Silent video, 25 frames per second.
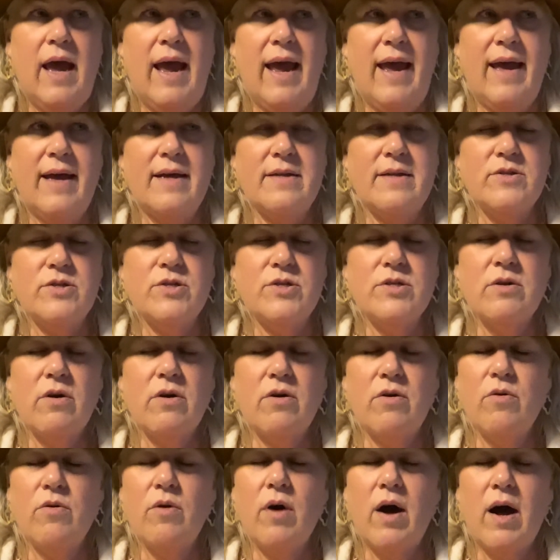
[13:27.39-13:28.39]
And
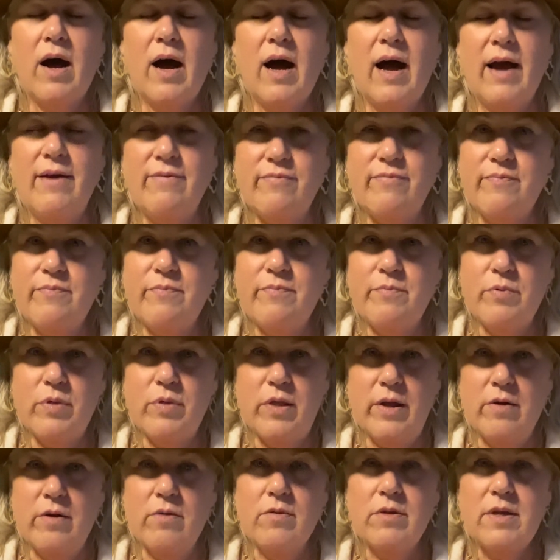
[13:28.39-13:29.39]
so I
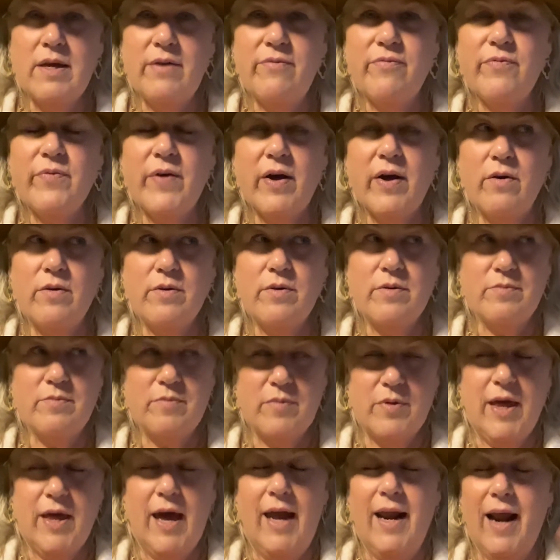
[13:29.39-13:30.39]
literally felt
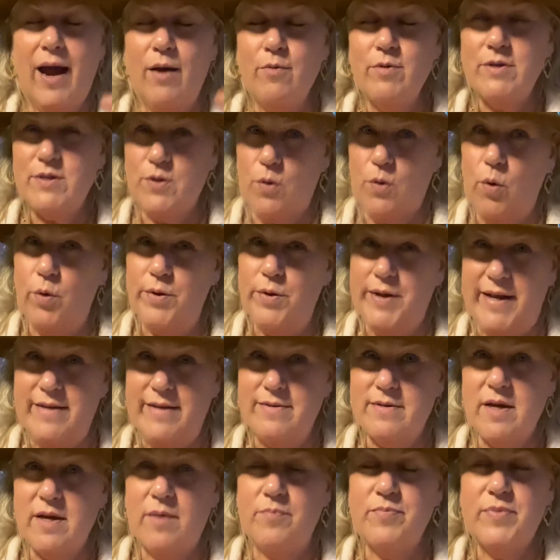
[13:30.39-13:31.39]
that I was holding
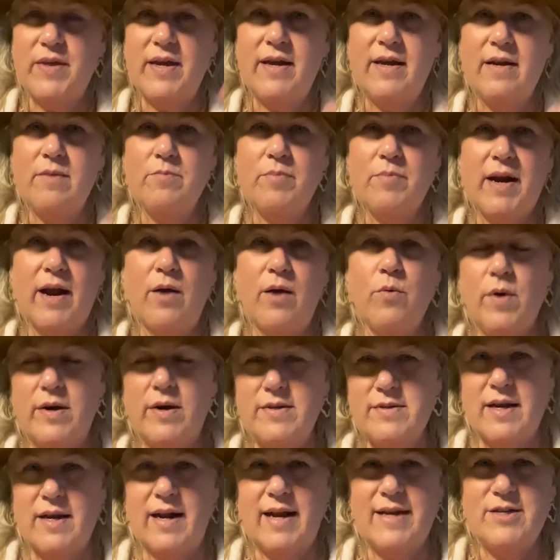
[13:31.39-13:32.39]
something, but I
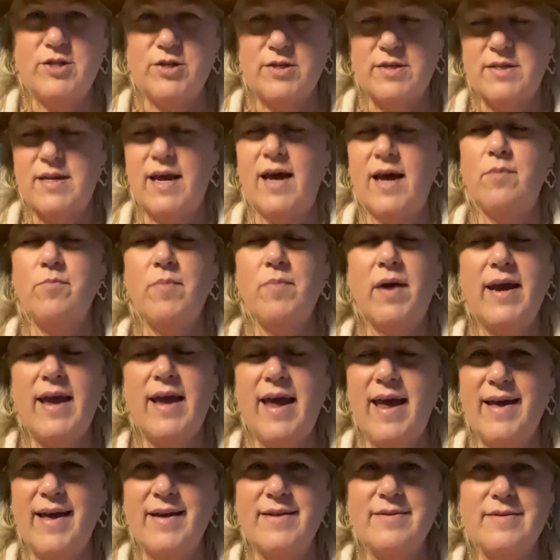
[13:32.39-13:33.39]
wasn't. I just had my
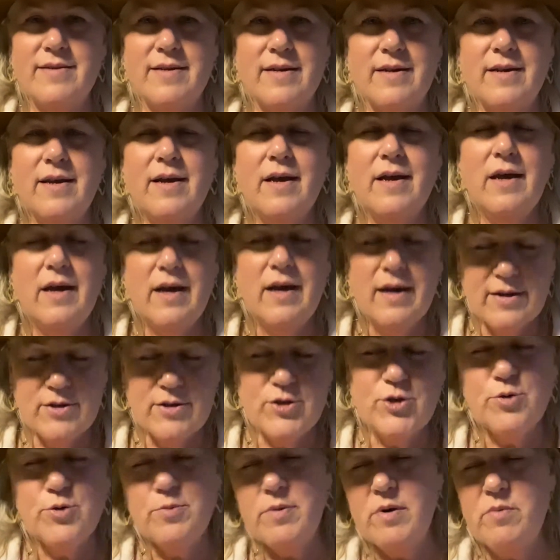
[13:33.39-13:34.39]
hands. And I
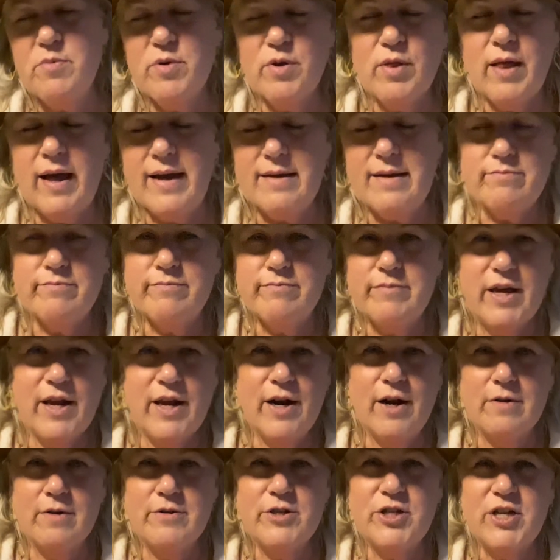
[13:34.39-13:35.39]
do remember, like, you
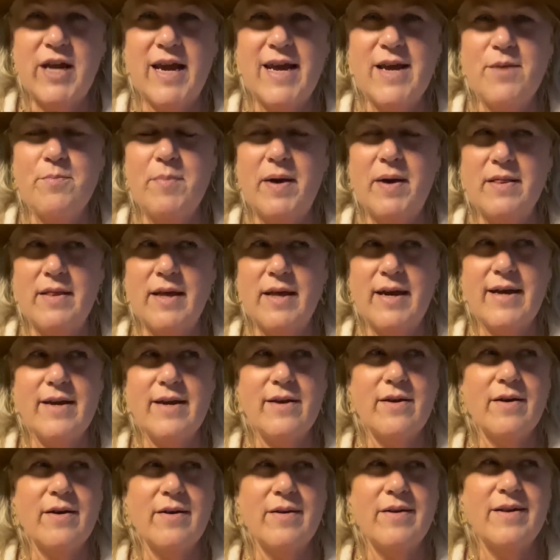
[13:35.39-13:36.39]
know, shaking my
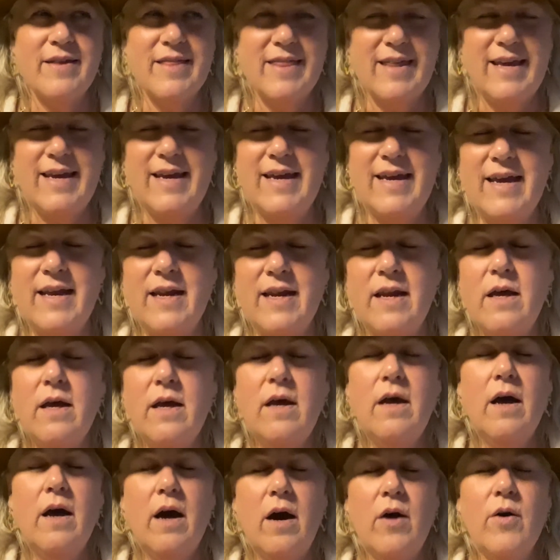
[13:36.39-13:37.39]
leg, uh, thinking,
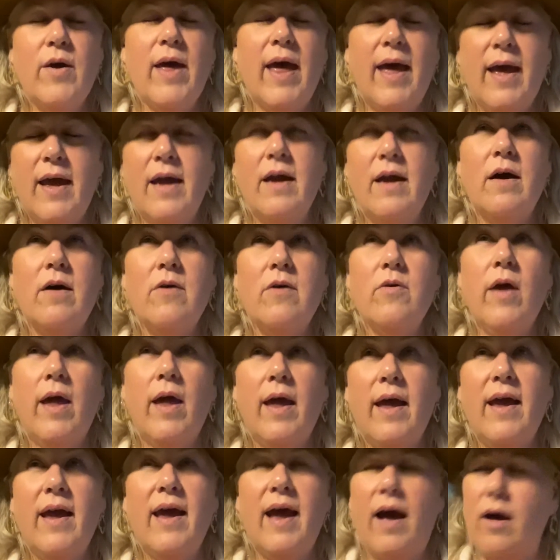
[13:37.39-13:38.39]
okay,
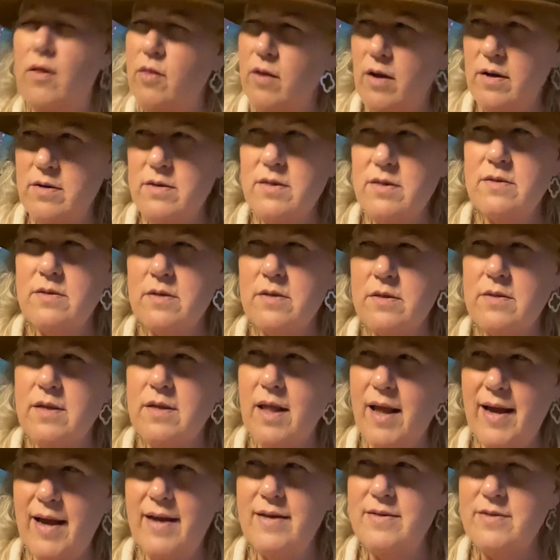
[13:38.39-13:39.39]
okay, how long does this
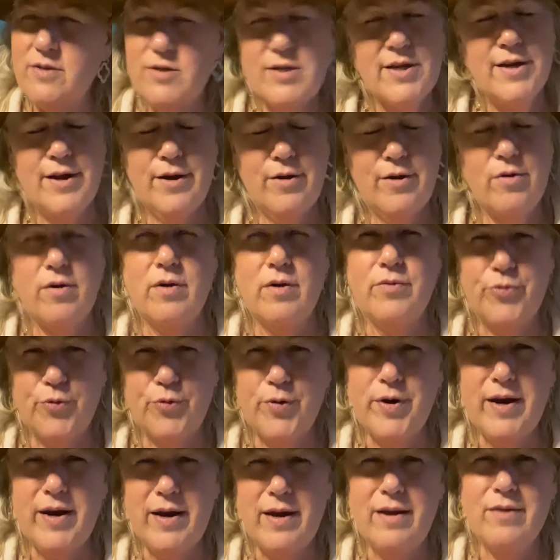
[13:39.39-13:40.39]
last? You know, oh,
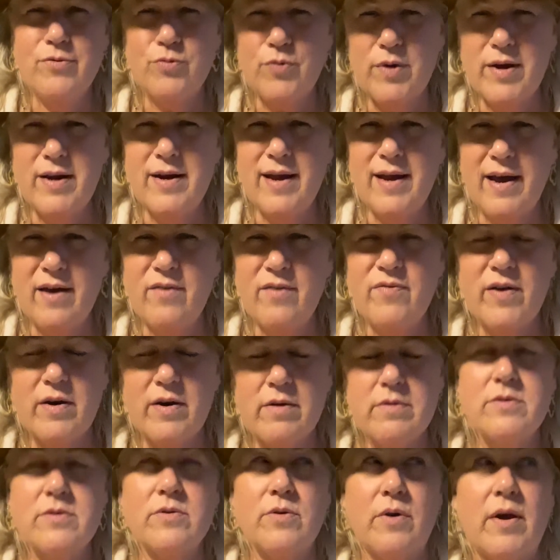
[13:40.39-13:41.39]
three, three and a half
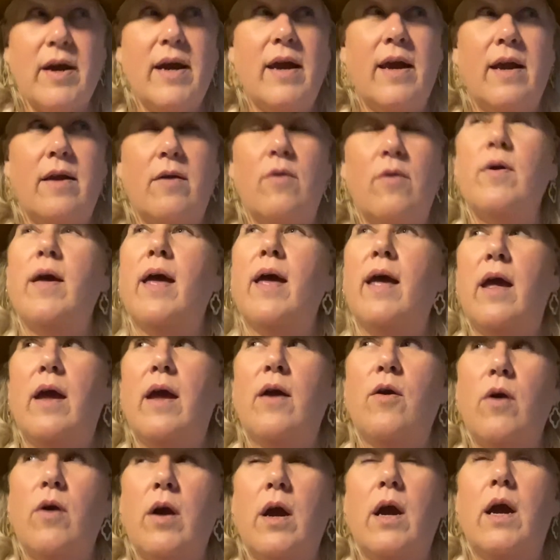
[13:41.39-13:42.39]
hours? Great, okay,
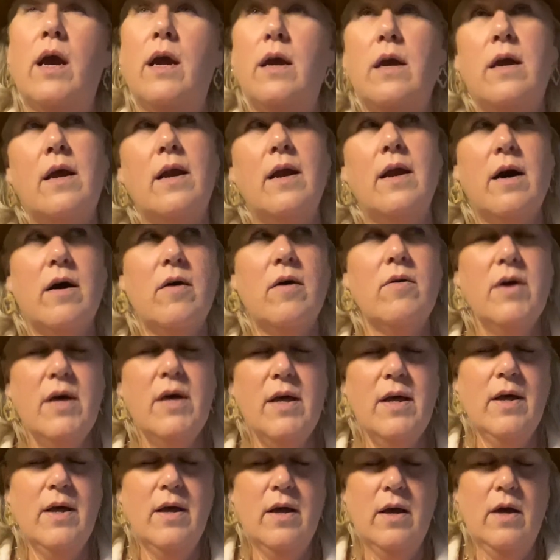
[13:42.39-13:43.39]
great, you know,
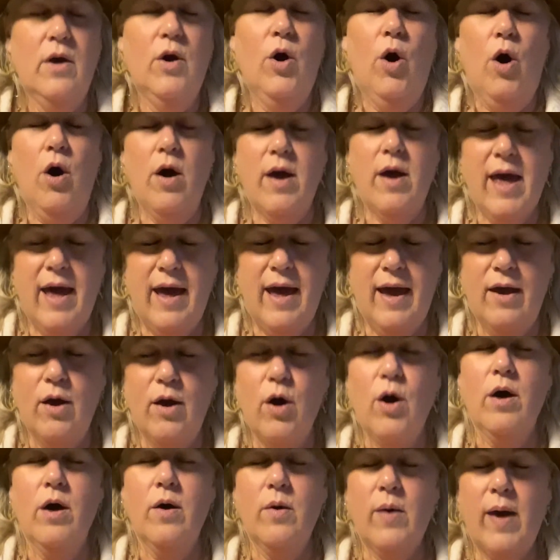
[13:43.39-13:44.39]
okay,
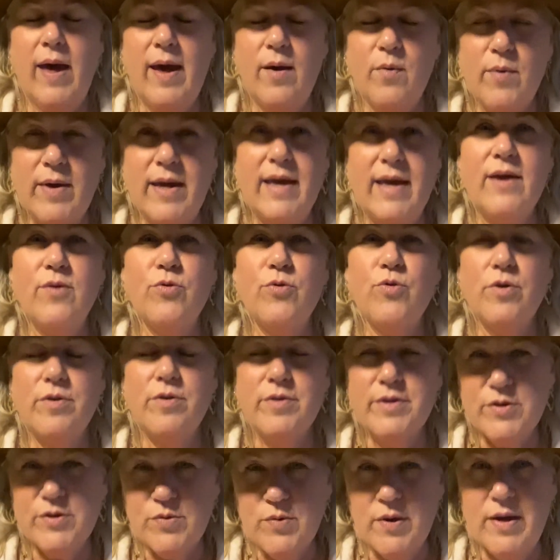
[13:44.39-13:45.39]
okay, we can get through
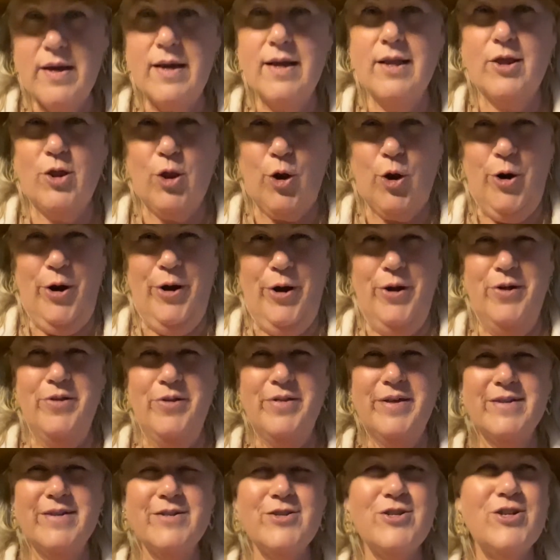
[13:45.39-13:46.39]
this. We can get through
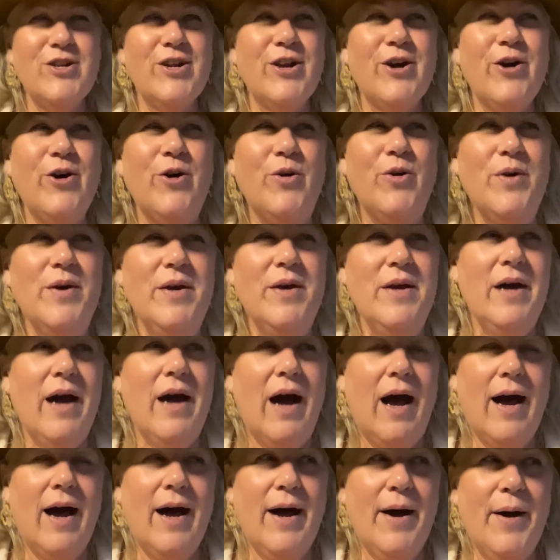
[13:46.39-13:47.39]
this, you know.
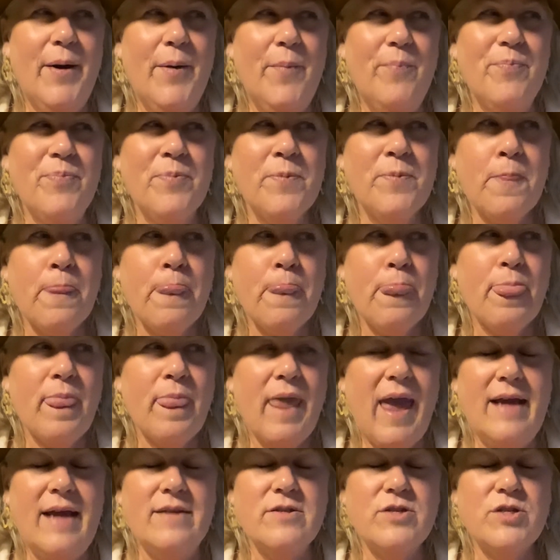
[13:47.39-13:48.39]
Um,
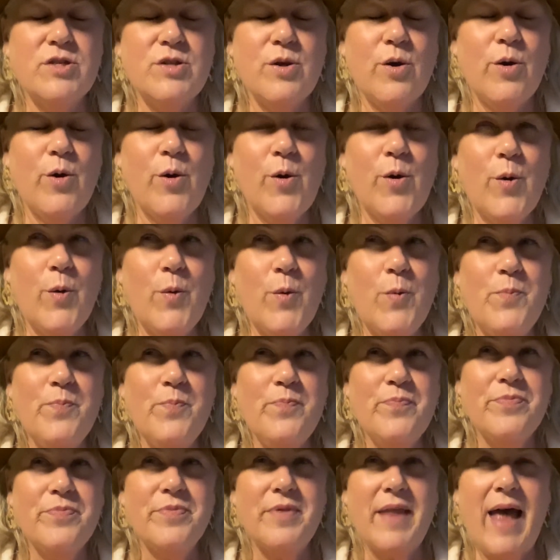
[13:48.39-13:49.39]
and so
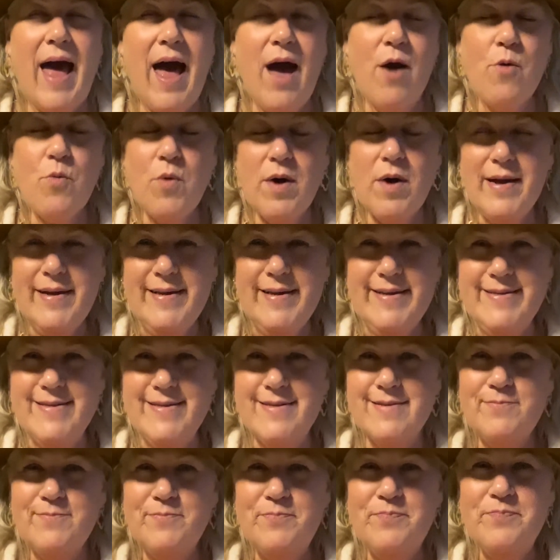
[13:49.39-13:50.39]
that
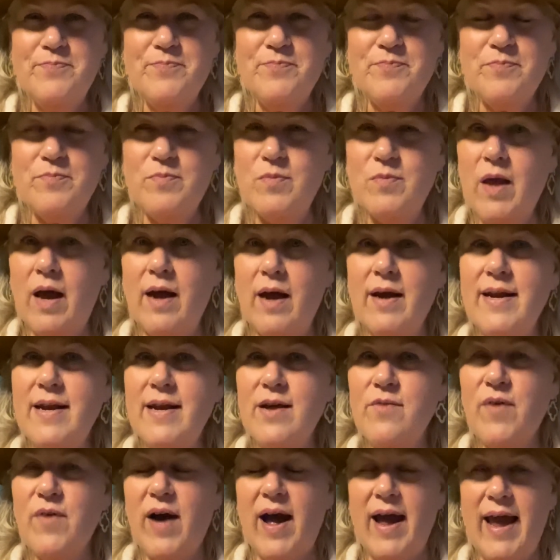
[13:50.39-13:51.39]
was kind
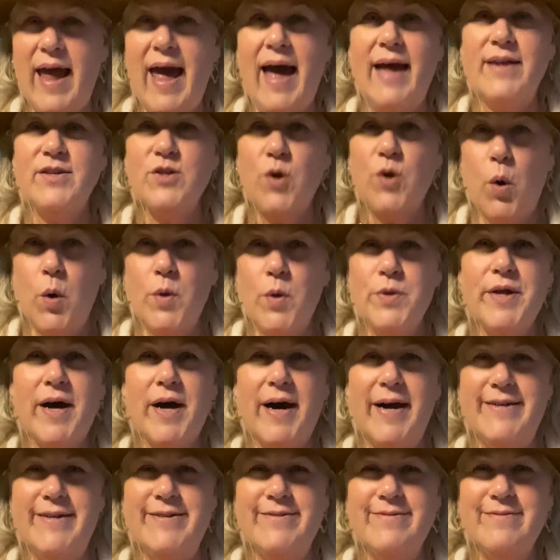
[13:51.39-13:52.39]
of I had to hold
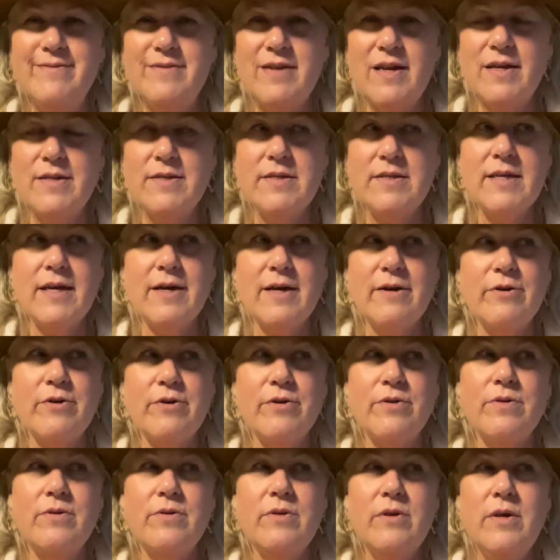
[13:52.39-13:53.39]
on
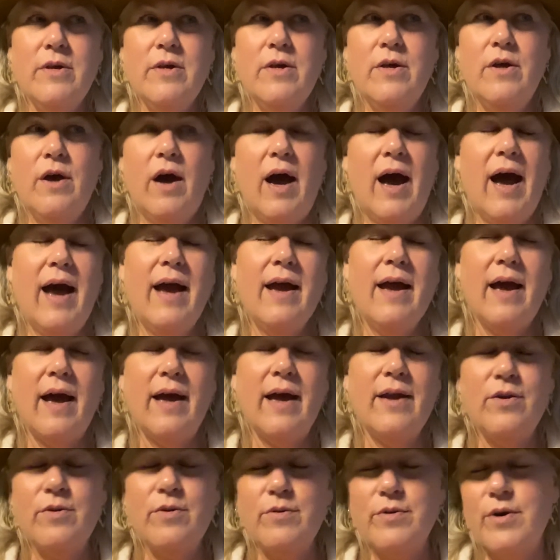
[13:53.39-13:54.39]
until I
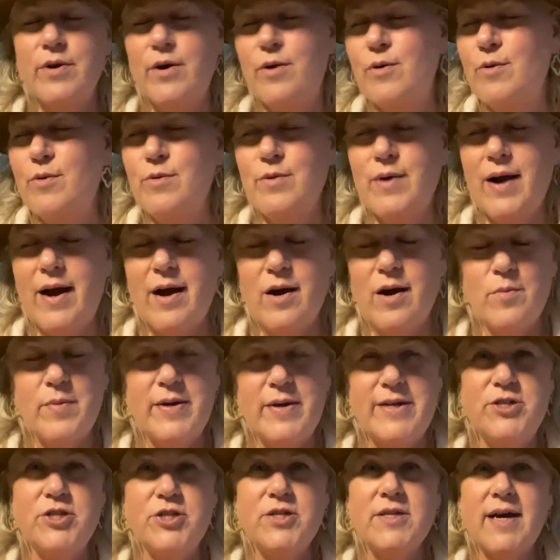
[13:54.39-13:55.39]
I don't know how
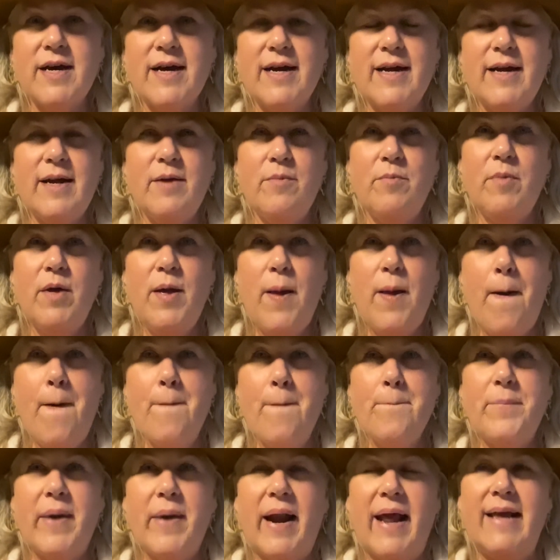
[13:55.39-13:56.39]
much time,
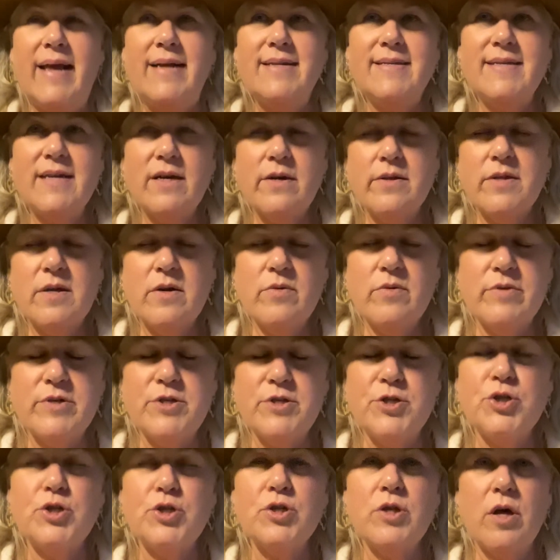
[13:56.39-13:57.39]
but I could tell that it was
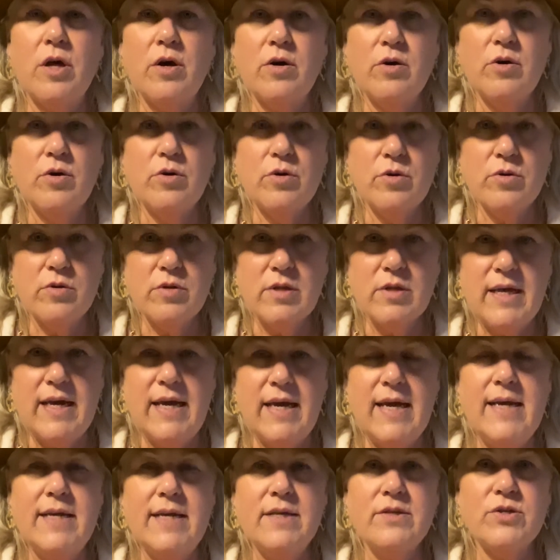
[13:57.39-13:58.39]

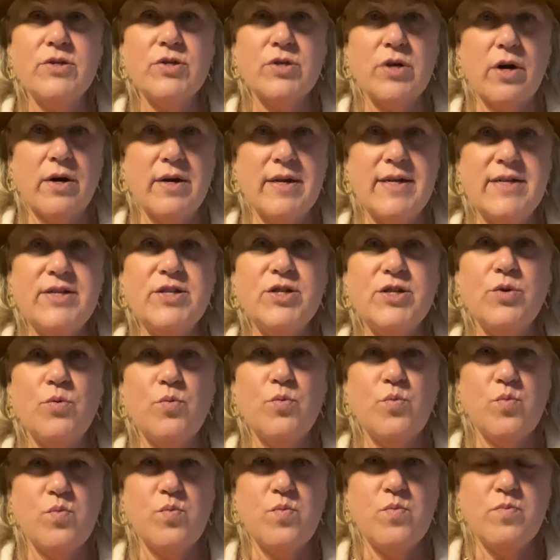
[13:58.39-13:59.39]
slowly starting
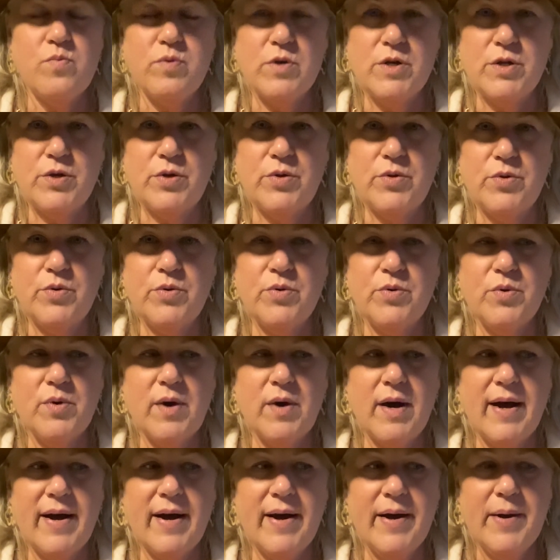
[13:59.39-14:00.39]
to to
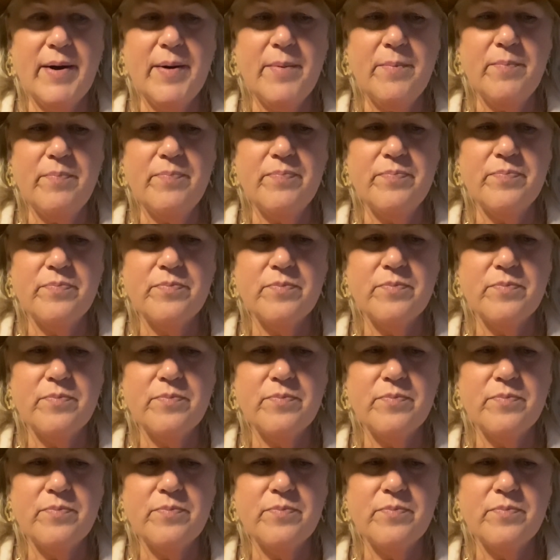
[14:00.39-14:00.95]
um,